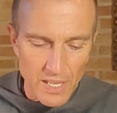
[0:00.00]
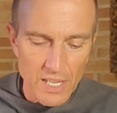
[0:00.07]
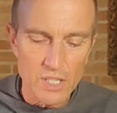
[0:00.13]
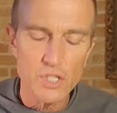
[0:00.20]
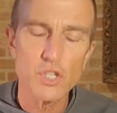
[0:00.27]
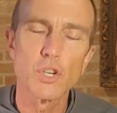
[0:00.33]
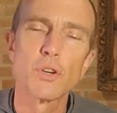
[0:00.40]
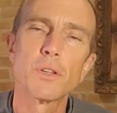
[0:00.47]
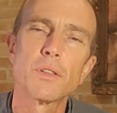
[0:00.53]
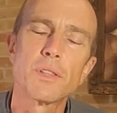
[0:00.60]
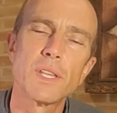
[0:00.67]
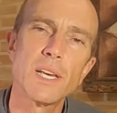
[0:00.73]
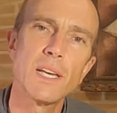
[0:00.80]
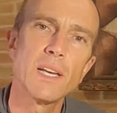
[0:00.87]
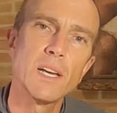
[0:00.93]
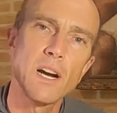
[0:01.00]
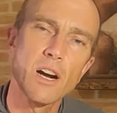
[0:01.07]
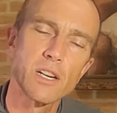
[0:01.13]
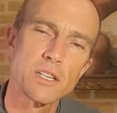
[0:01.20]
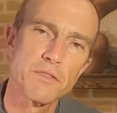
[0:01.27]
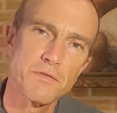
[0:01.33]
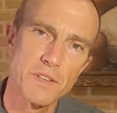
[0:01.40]
And so they
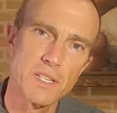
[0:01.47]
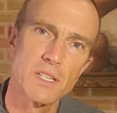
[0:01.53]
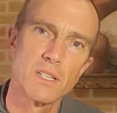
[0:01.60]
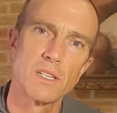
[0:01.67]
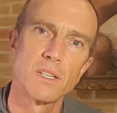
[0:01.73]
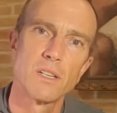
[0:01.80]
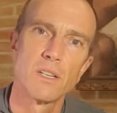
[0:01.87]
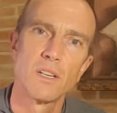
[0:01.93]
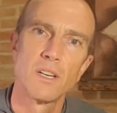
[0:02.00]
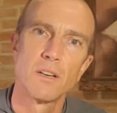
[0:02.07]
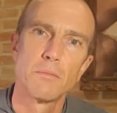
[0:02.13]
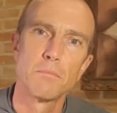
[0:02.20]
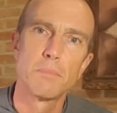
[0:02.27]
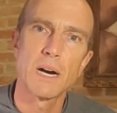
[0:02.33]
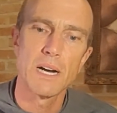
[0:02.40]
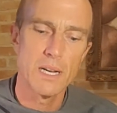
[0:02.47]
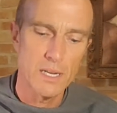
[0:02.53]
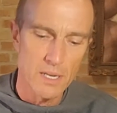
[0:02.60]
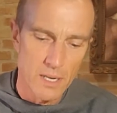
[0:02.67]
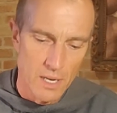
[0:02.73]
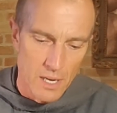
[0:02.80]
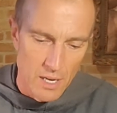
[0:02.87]
are defeated
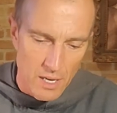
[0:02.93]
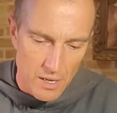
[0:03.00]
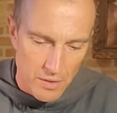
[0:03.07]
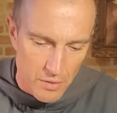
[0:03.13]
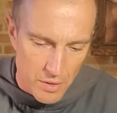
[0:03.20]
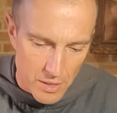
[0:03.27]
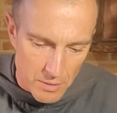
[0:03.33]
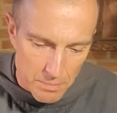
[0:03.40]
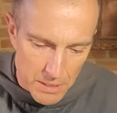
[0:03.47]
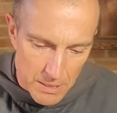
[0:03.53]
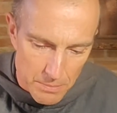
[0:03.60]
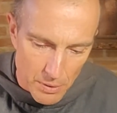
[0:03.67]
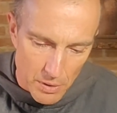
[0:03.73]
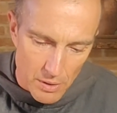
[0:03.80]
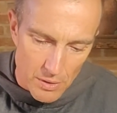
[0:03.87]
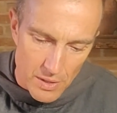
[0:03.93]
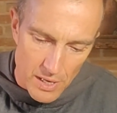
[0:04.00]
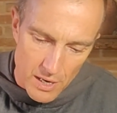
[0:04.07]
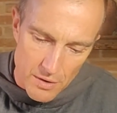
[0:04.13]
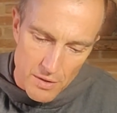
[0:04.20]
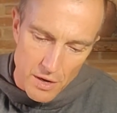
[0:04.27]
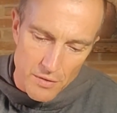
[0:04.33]
by the people
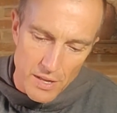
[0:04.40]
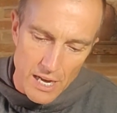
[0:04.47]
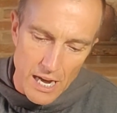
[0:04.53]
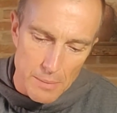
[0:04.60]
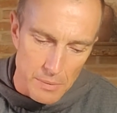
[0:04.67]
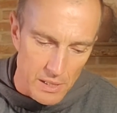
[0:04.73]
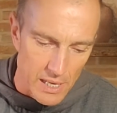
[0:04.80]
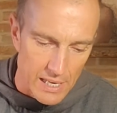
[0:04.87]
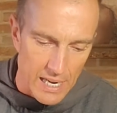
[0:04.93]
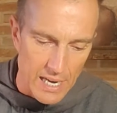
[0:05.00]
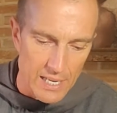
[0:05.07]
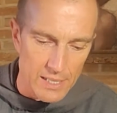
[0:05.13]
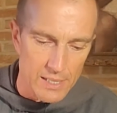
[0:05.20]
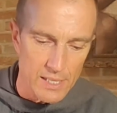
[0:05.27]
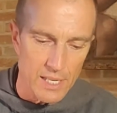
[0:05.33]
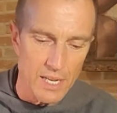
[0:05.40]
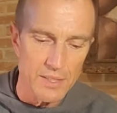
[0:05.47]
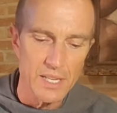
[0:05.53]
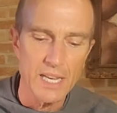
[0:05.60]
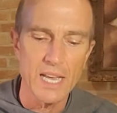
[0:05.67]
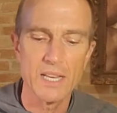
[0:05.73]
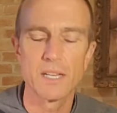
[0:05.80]
that are there, the Amalekites
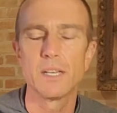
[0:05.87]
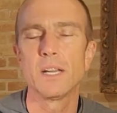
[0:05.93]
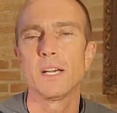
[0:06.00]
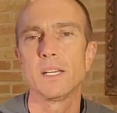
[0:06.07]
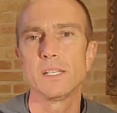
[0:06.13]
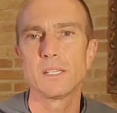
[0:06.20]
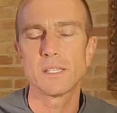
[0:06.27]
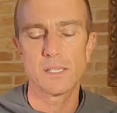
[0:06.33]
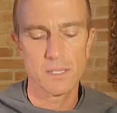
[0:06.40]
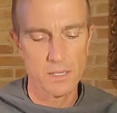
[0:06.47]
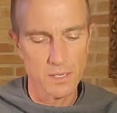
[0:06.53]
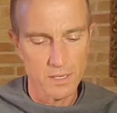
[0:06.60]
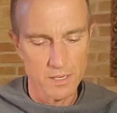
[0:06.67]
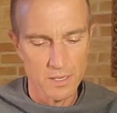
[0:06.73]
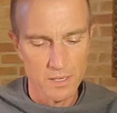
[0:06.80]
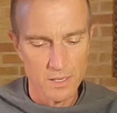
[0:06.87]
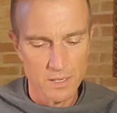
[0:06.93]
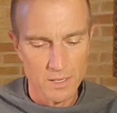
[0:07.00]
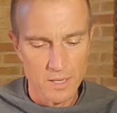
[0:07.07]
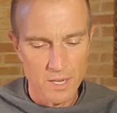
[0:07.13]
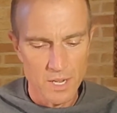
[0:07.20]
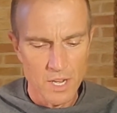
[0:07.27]
and the Canaanites.
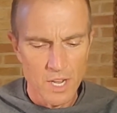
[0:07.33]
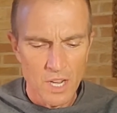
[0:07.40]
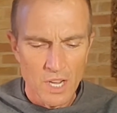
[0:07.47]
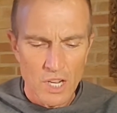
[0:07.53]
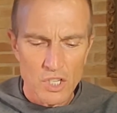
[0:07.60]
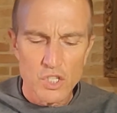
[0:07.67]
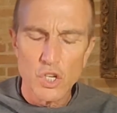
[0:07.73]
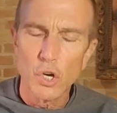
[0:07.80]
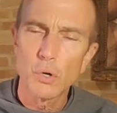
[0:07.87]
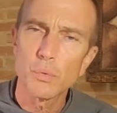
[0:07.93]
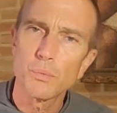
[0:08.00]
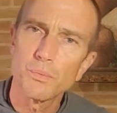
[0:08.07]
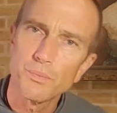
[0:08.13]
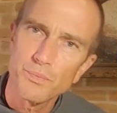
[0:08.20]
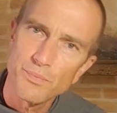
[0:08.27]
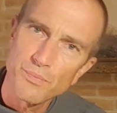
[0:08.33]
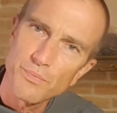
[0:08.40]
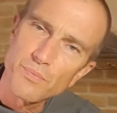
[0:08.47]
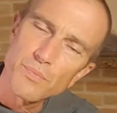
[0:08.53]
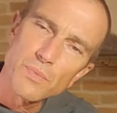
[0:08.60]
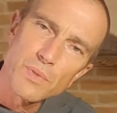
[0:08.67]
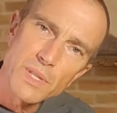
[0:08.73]
So
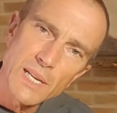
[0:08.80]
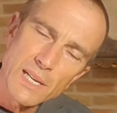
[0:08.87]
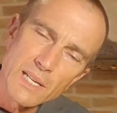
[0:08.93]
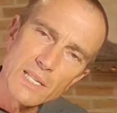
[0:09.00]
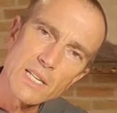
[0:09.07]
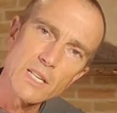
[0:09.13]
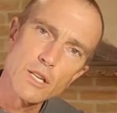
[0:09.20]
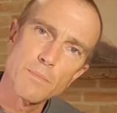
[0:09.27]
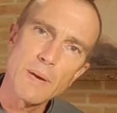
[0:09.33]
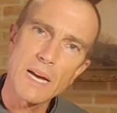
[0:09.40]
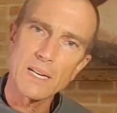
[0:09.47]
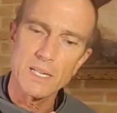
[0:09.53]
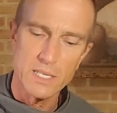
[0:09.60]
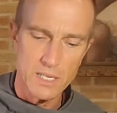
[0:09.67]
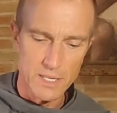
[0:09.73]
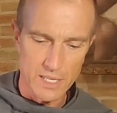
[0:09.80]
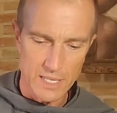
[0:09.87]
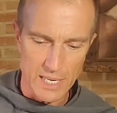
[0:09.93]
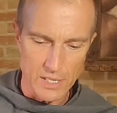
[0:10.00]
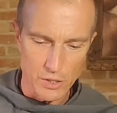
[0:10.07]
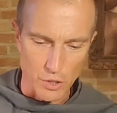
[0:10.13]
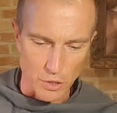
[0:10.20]
they continue back into the
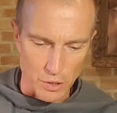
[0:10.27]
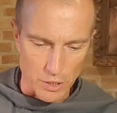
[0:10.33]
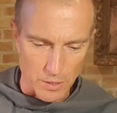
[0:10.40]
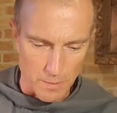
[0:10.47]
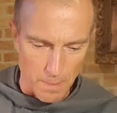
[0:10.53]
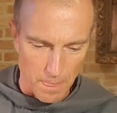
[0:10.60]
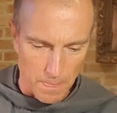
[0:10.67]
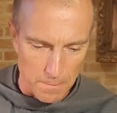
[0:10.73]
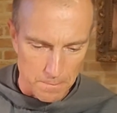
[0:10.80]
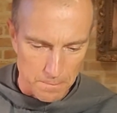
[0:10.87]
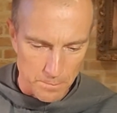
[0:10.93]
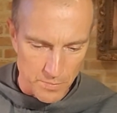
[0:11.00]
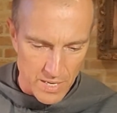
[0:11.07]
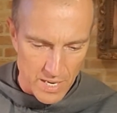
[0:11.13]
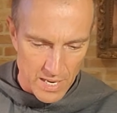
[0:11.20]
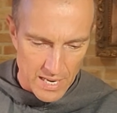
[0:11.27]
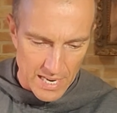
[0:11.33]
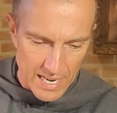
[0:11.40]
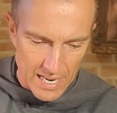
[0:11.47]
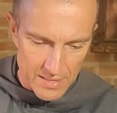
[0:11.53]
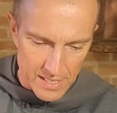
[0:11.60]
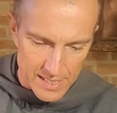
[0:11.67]
desert,
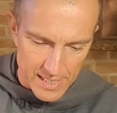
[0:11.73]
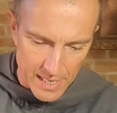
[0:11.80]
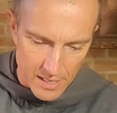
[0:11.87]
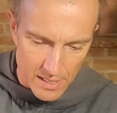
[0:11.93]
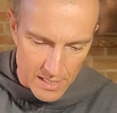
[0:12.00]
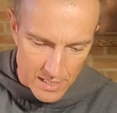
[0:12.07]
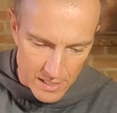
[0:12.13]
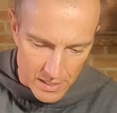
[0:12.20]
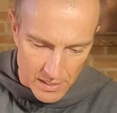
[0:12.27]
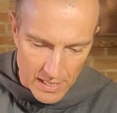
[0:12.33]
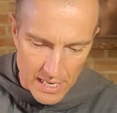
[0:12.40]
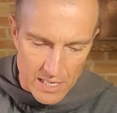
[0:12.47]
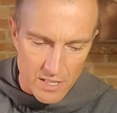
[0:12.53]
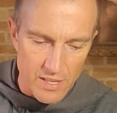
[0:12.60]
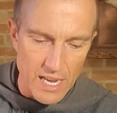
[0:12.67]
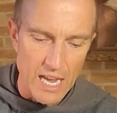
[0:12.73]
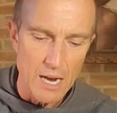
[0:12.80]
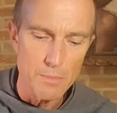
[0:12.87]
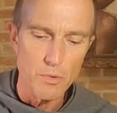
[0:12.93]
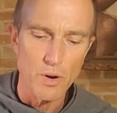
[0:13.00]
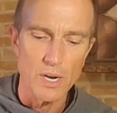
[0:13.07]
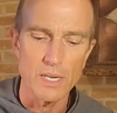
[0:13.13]
and they settle into the land of the
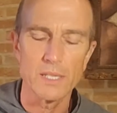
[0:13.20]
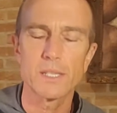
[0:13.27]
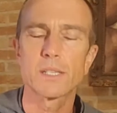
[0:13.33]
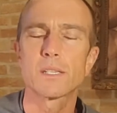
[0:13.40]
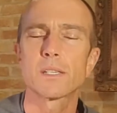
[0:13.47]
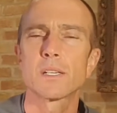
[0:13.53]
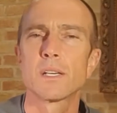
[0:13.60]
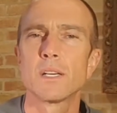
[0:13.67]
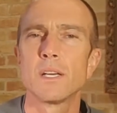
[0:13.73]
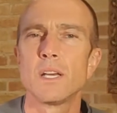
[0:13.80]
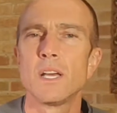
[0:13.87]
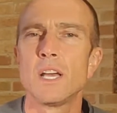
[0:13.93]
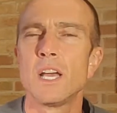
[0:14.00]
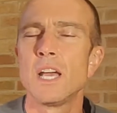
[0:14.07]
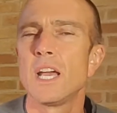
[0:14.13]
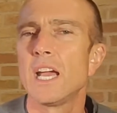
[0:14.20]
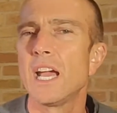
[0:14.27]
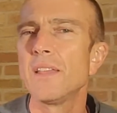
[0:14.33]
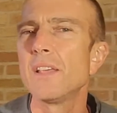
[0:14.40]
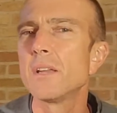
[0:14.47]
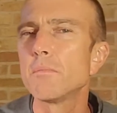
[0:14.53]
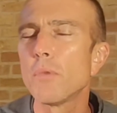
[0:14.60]
Amorites.
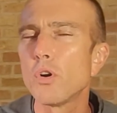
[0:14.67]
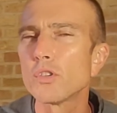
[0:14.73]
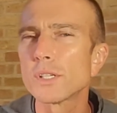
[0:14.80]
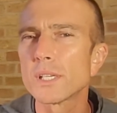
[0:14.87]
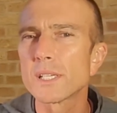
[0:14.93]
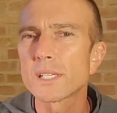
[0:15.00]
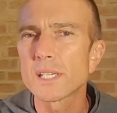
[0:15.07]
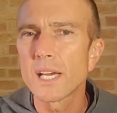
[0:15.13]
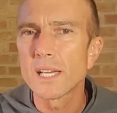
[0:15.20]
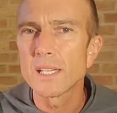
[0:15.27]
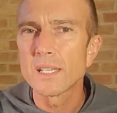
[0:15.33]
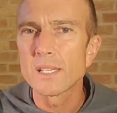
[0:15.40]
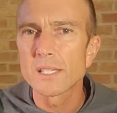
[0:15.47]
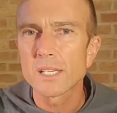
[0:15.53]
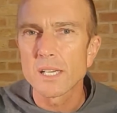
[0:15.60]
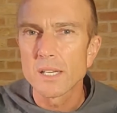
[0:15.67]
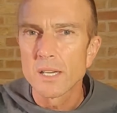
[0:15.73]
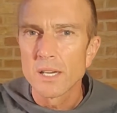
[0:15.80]
And then Moses